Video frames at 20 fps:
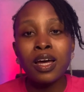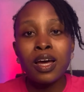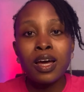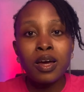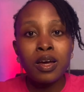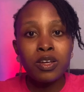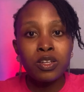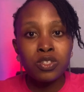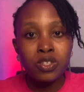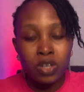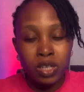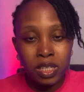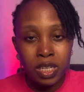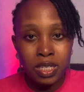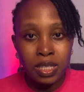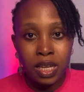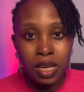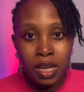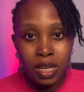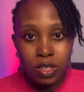suggest an
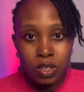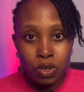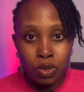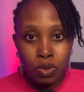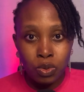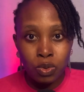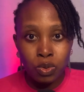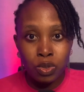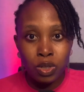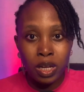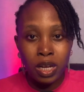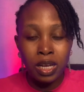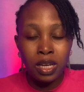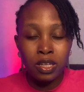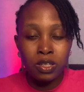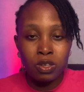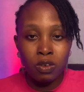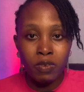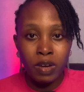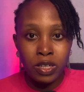article, a list of
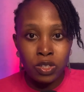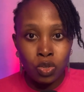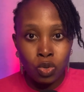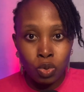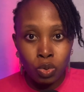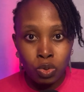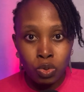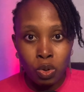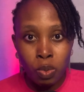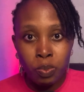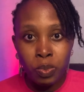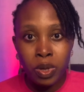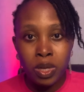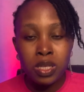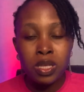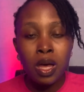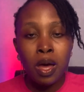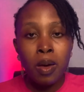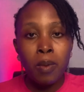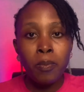article topics.
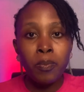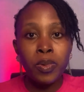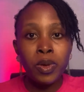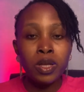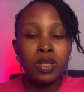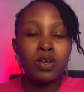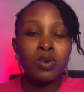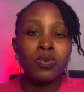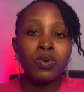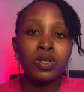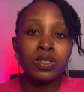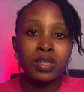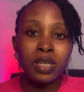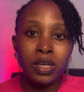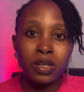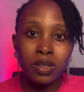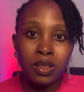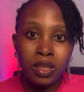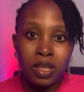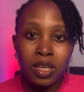Pick the one that you
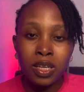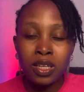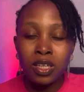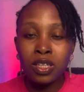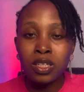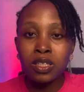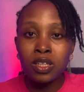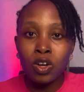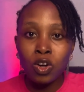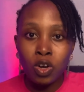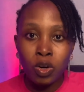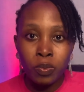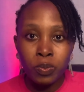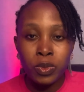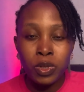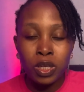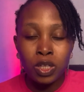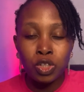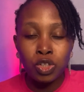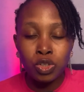think the company
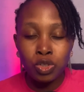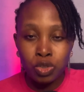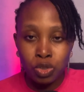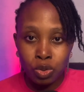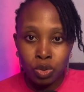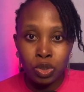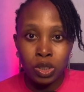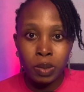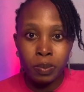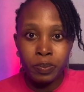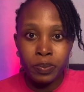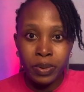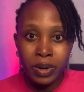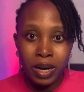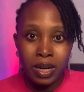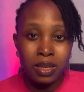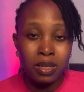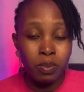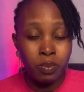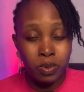should, the brand, the
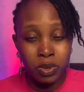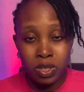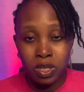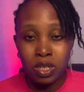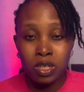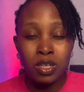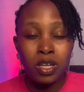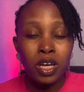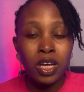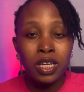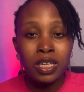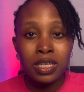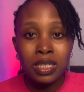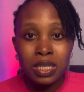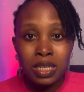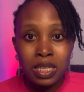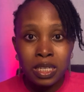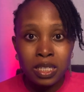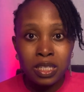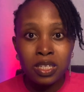person
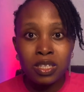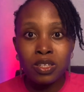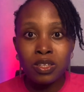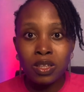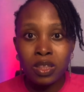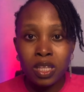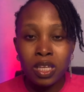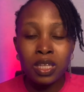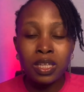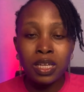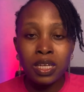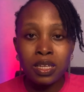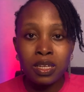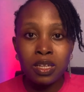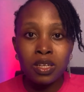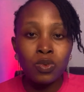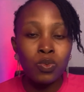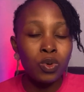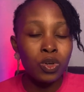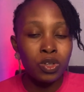needs, you think they need
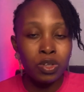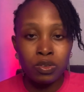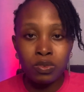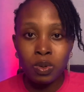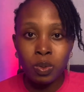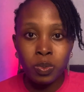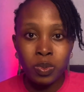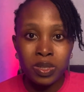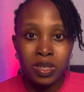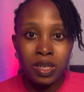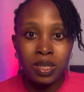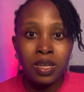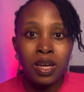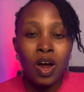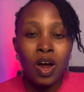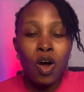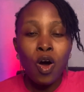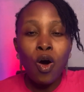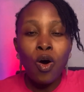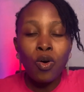100%.
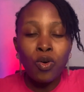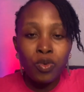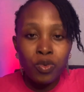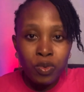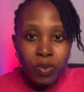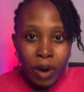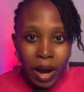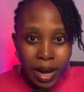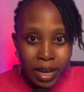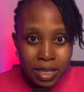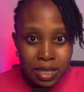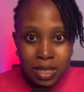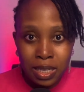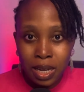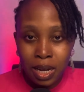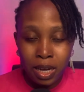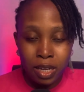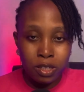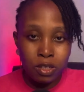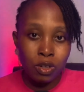Write the
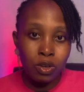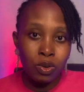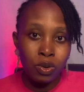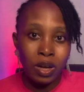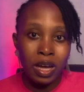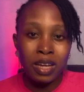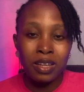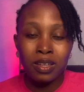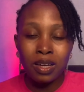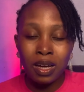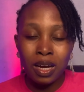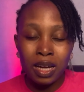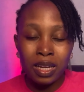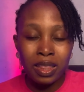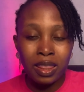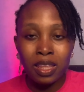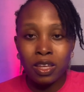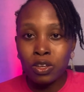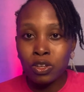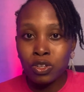article. I think
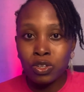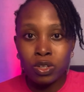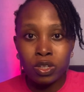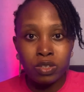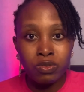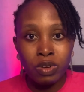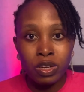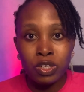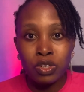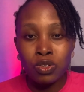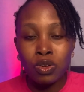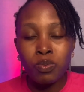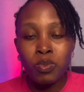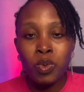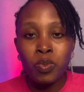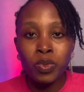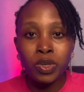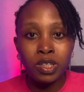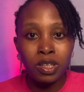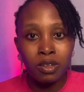you should just write. It should not be more
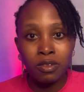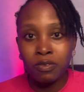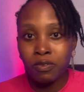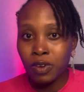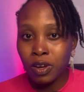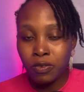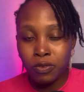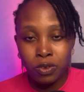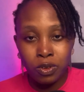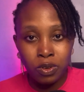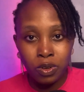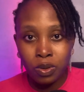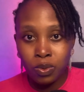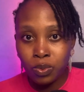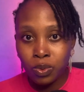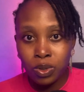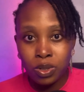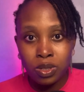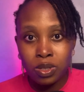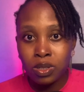than 500
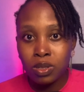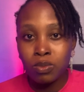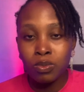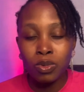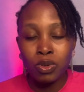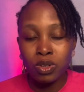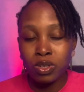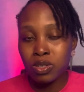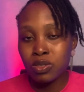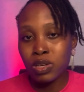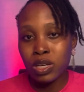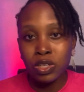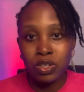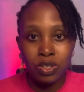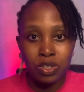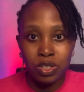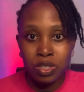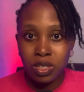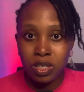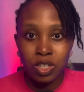words, because they are just
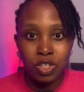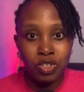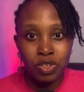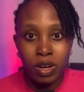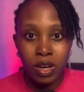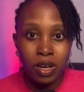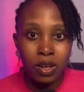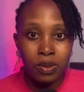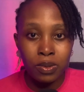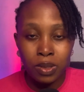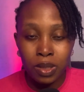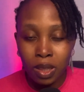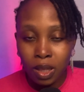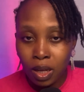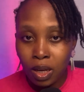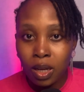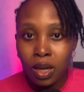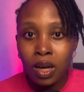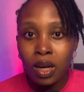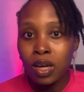the trial thing. You
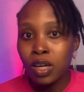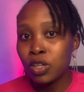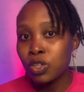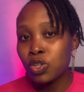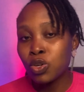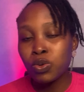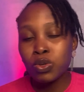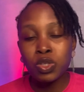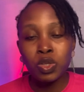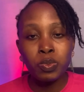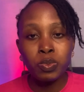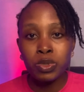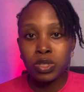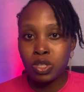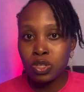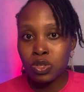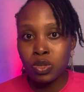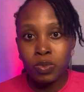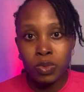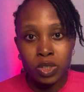don't want to put in so
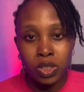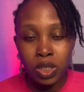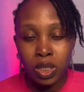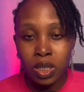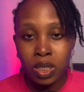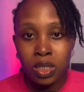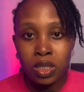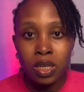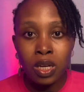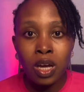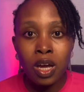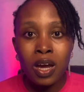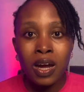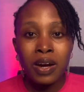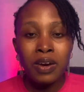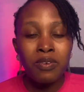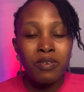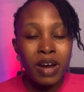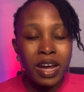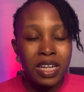much energy.
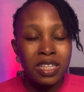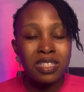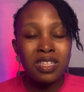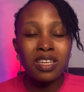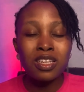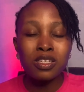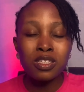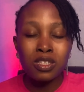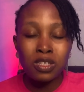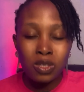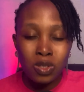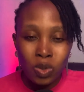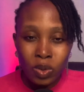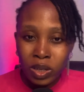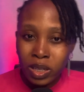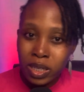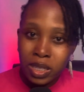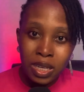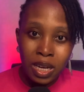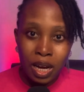Write a solid
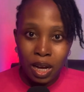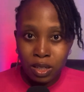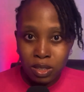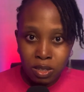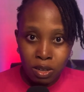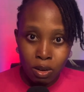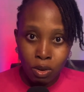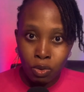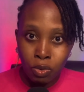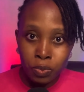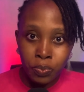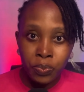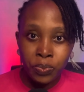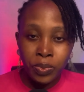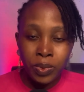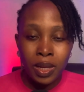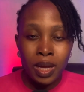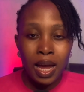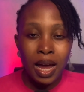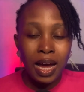article,
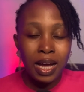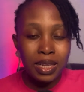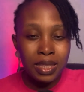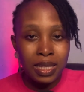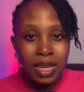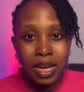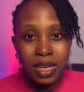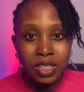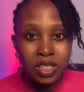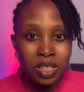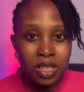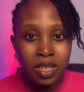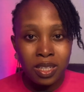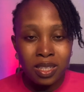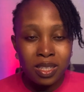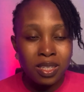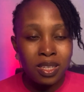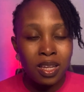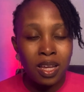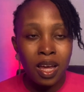attach it,
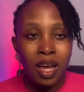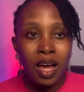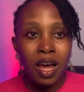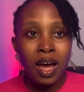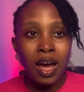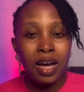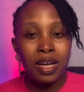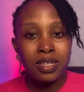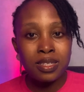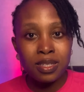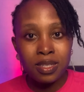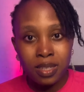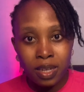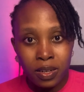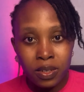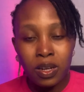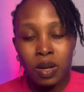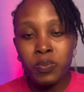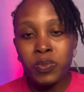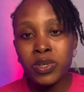and send that
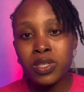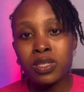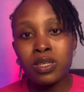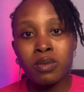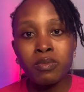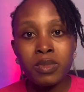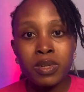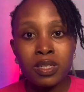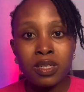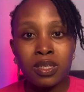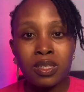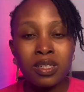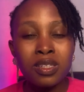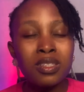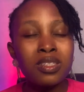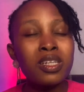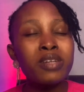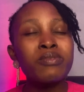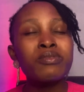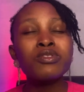person a message.
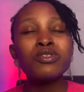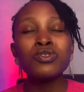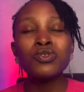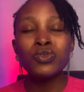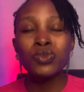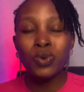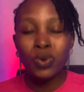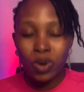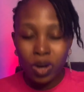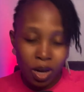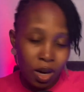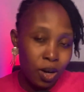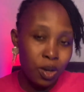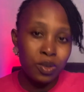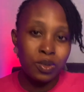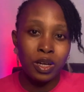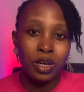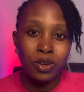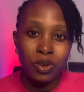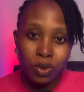There is no how you are
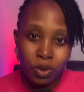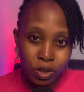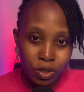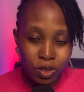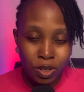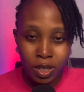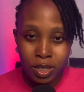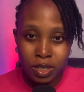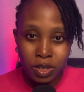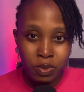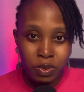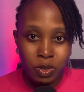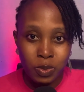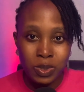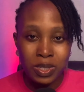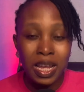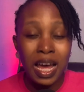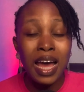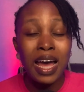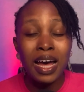not going to get a response.
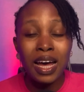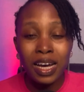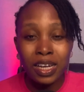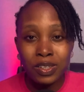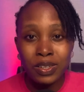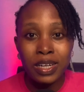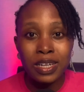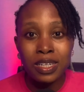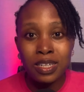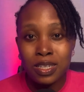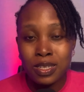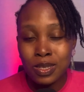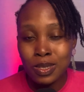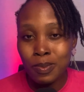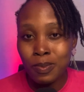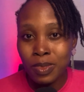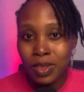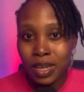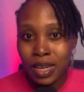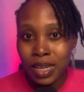I actually did something
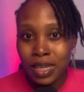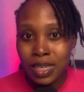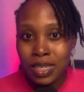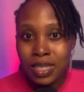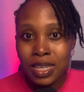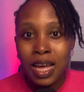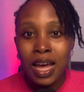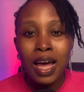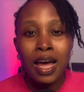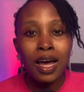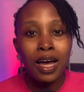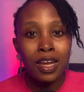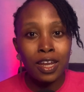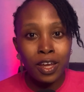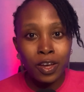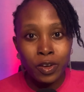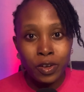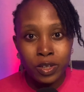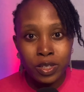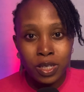like this, and I
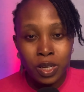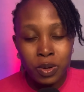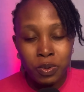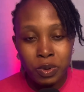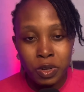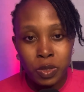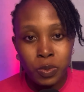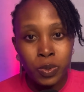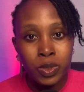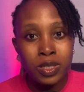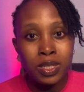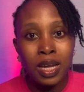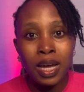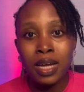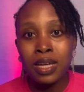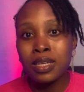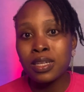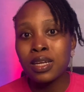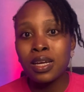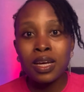got a response. And
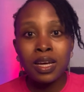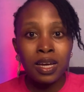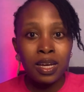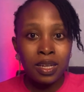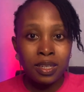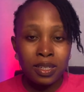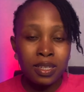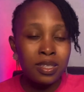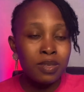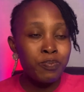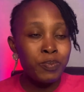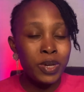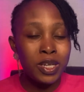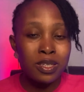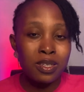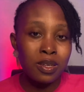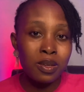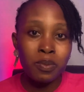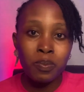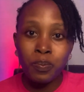this
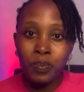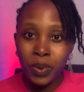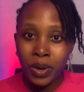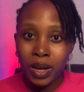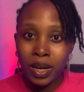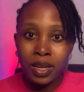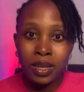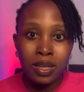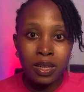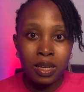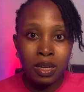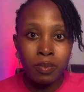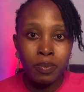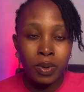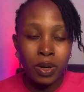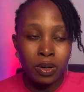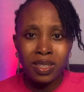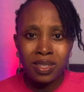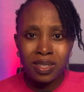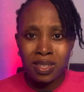person paid about
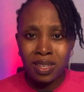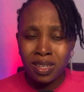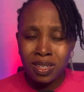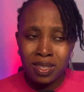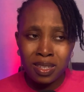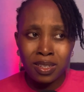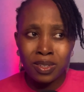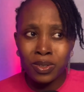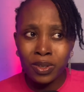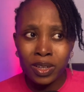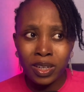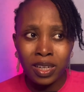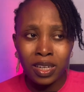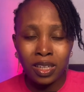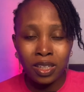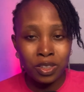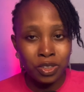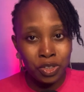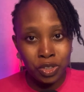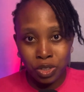$60
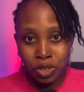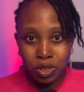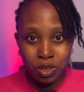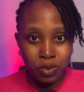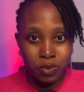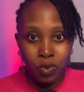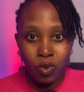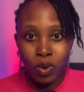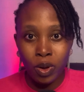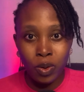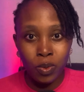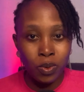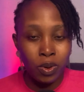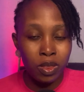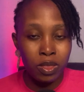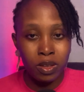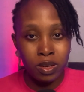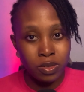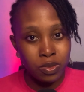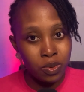just for a
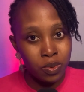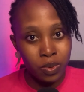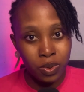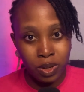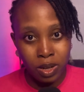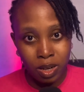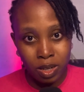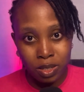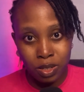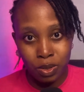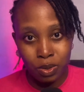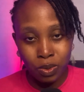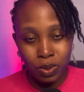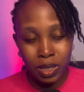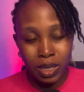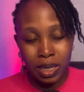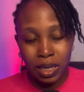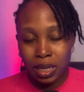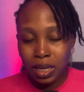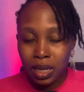1,000 word article. Like,